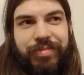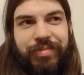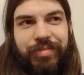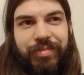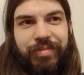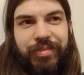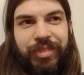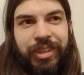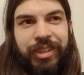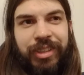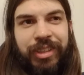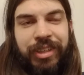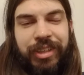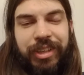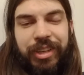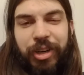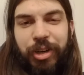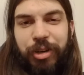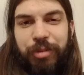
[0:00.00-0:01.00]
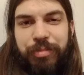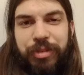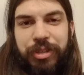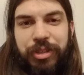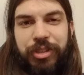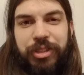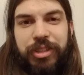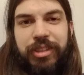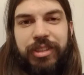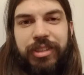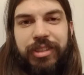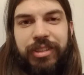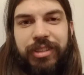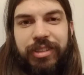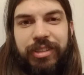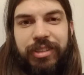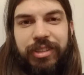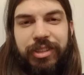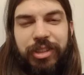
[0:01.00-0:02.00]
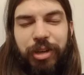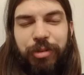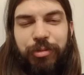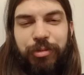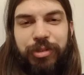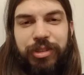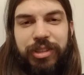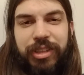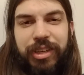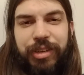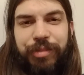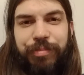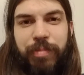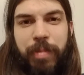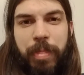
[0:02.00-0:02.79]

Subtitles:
like an RPG Star Wars game.